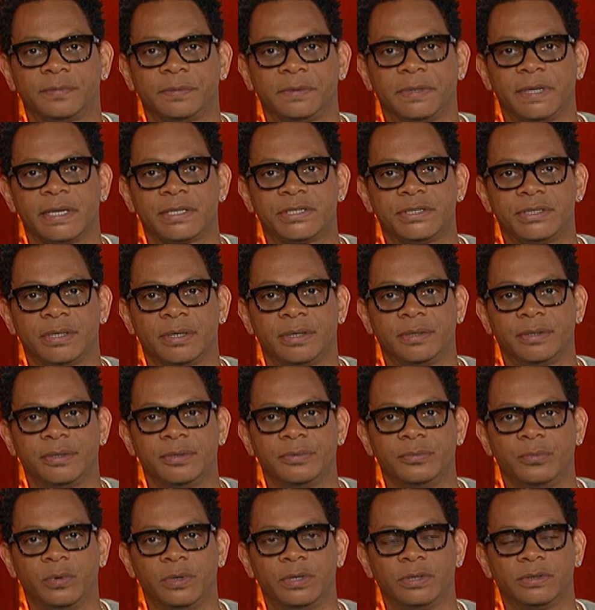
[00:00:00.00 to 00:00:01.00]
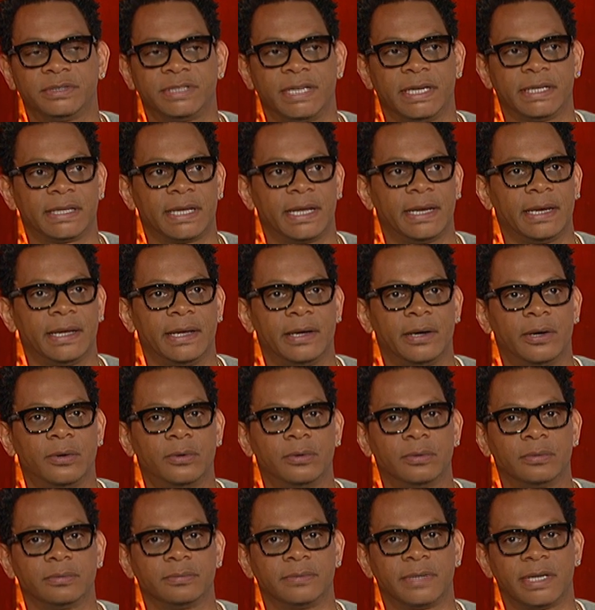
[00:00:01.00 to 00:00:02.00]
next year, you will take that
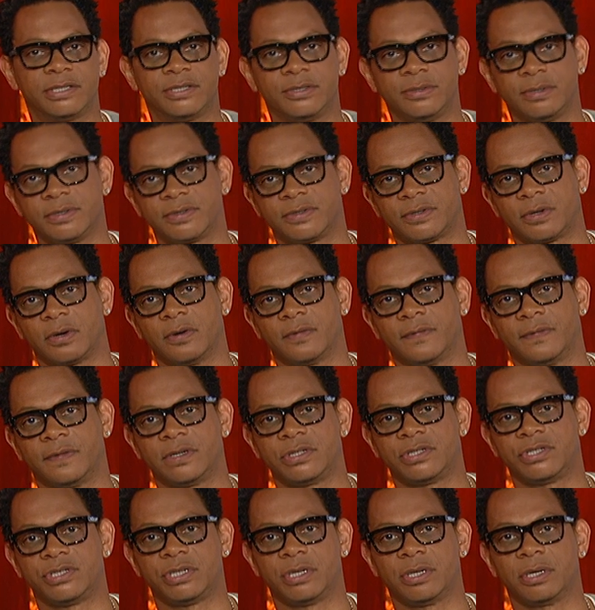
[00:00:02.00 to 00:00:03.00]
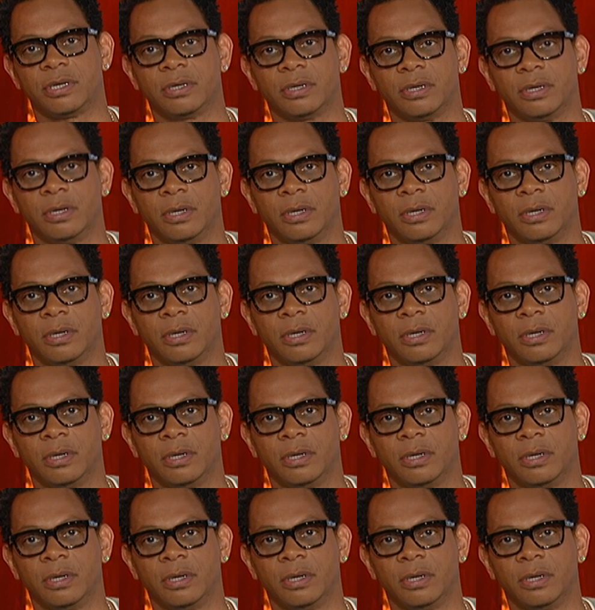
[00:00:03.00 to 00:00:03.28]
L that you deserve this year.